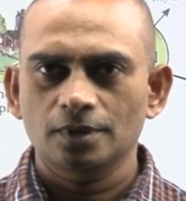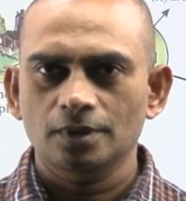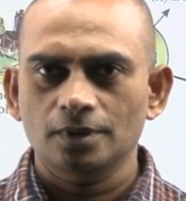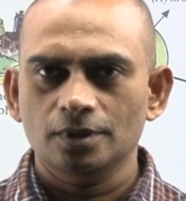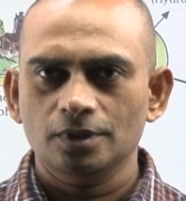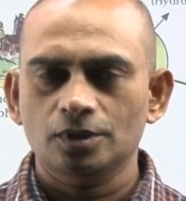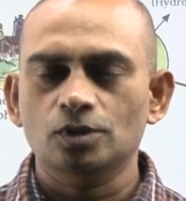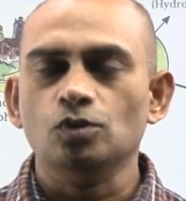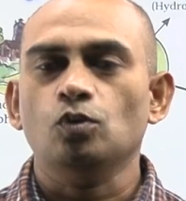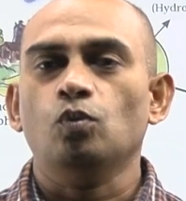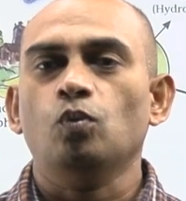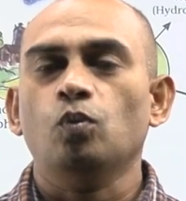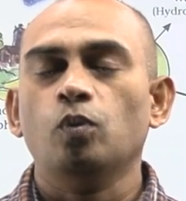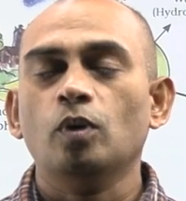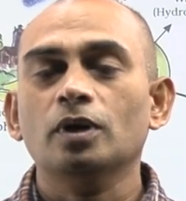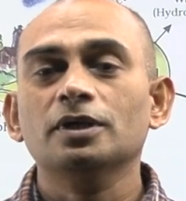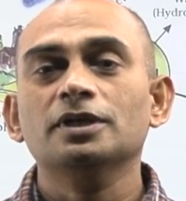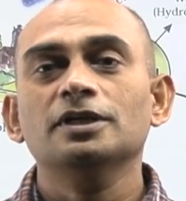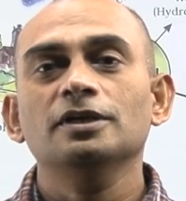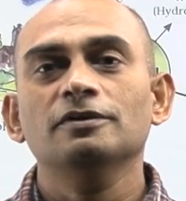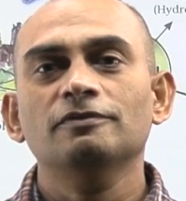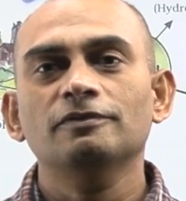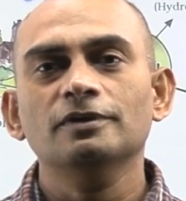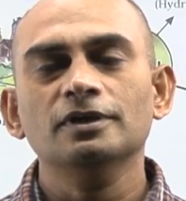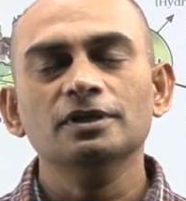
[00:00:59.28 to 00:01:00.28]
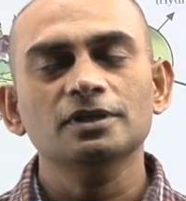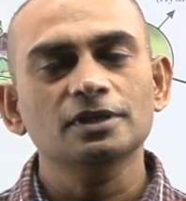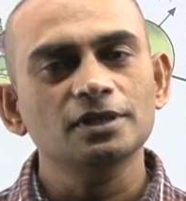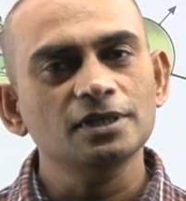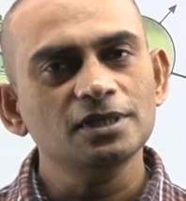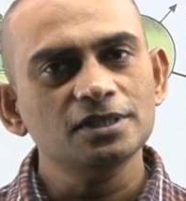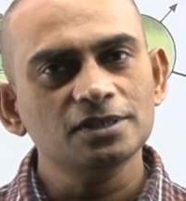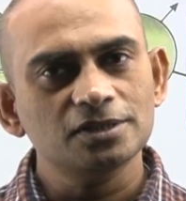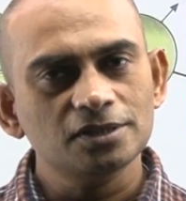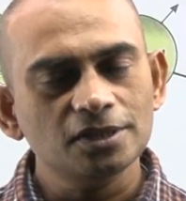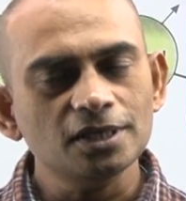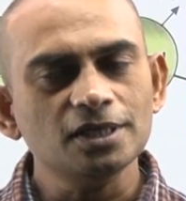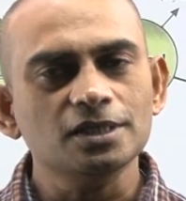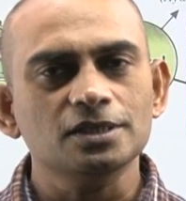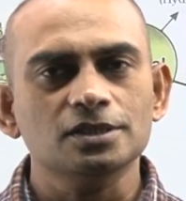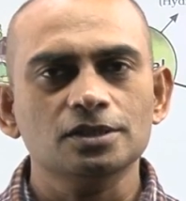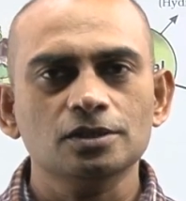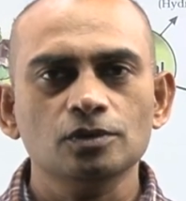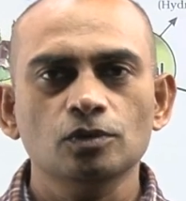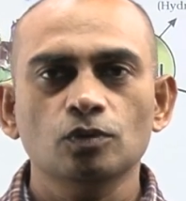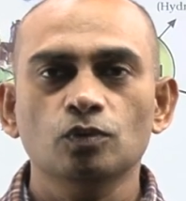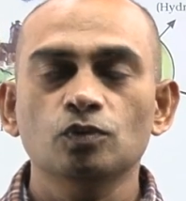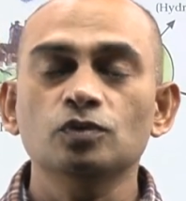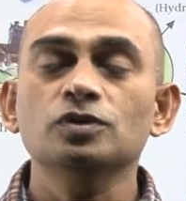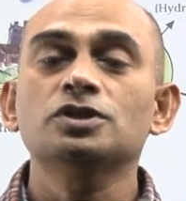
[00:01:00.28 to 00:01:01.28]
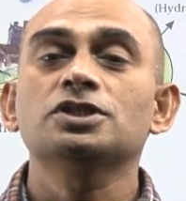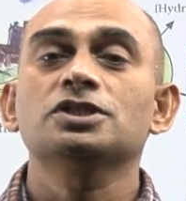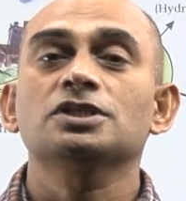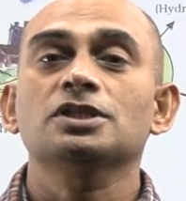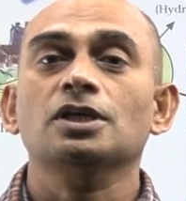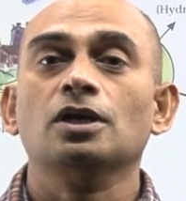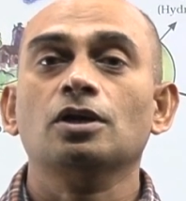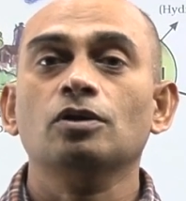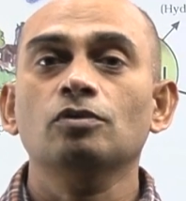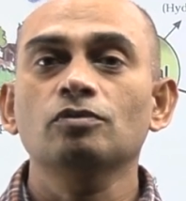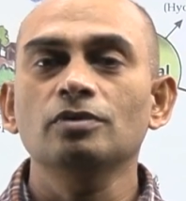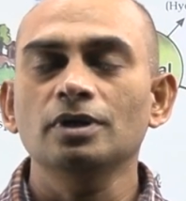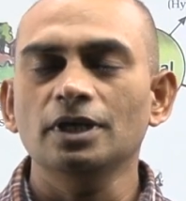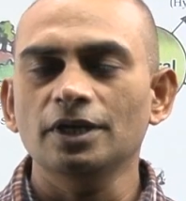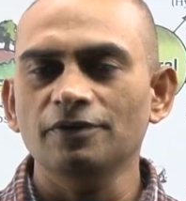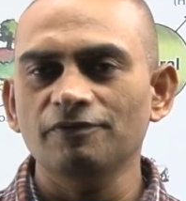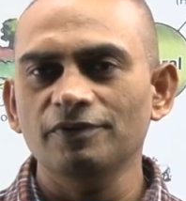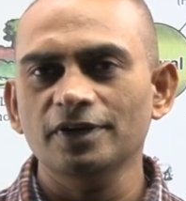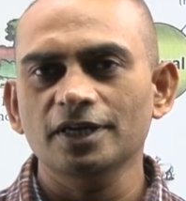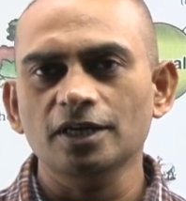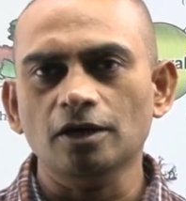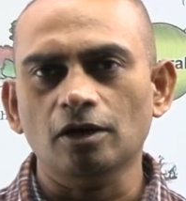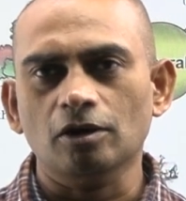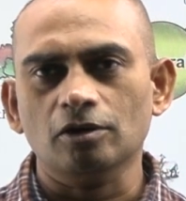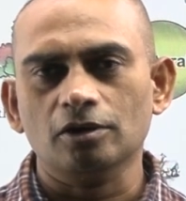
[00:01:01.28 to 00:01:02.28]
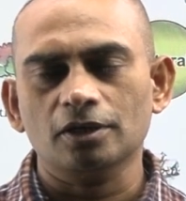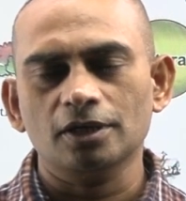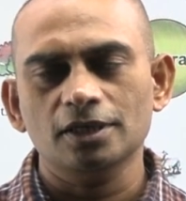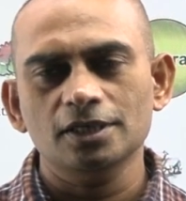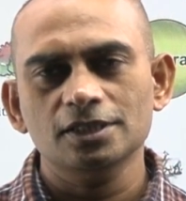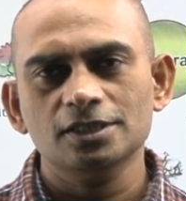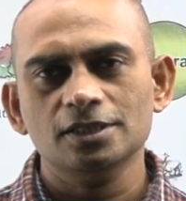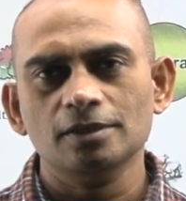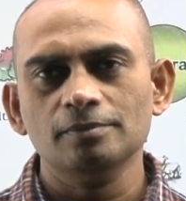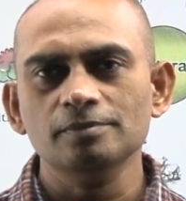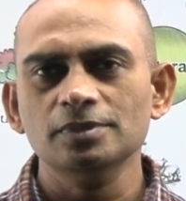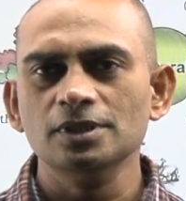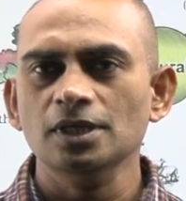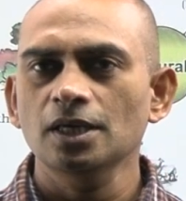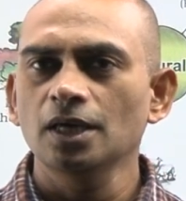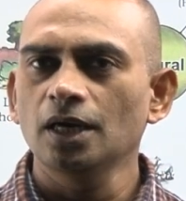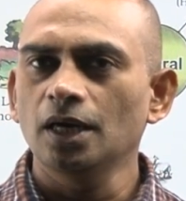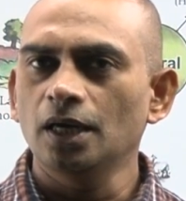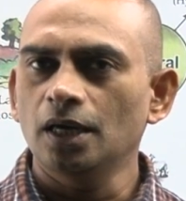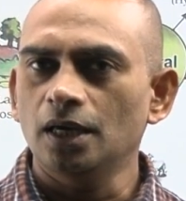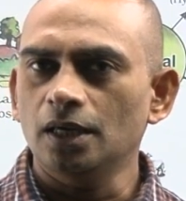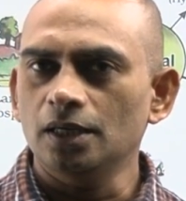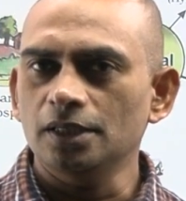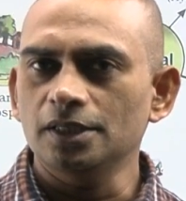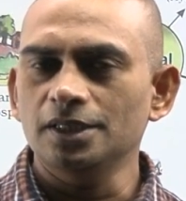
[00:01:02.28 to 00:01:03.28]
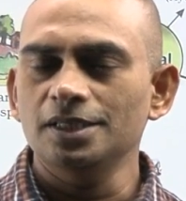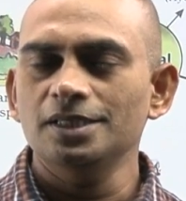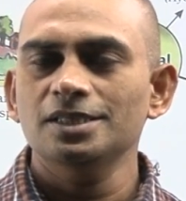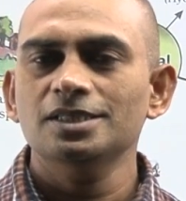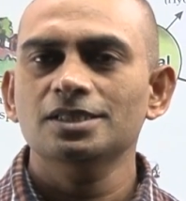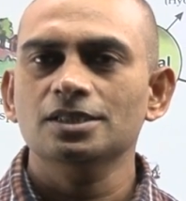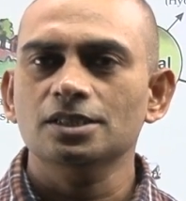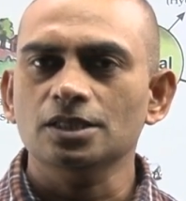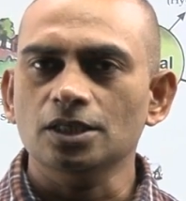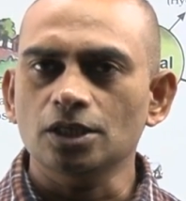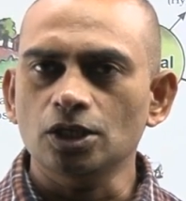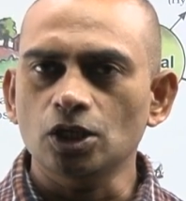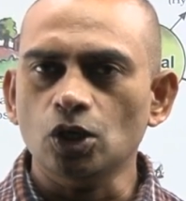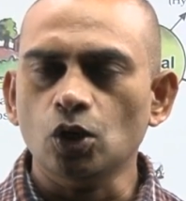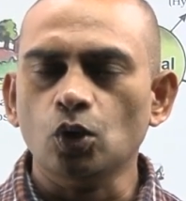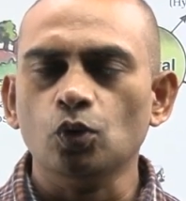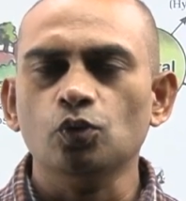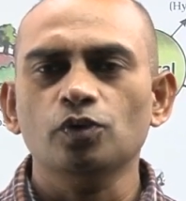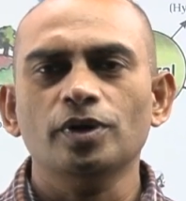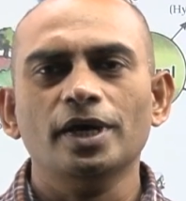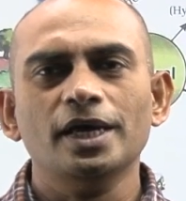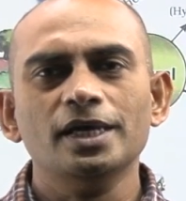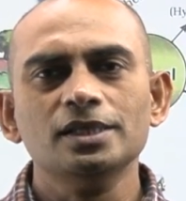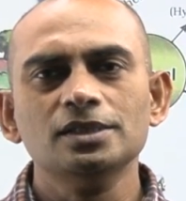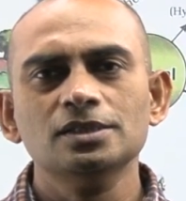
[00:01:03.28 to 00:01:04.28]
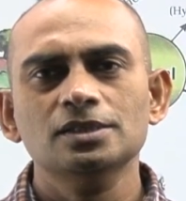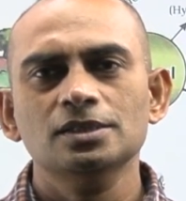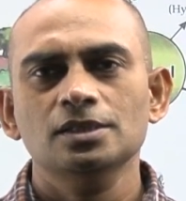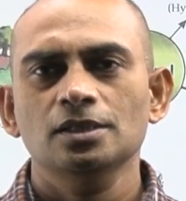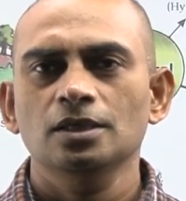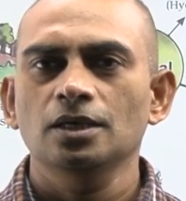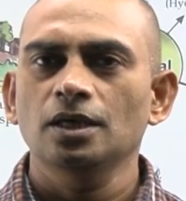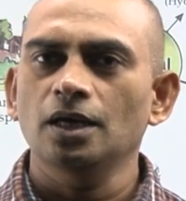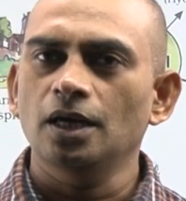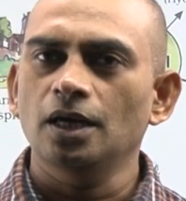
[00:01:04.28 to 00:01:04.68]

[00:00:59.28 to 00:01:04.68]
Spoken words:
So whatever these things which surround living organisms is known as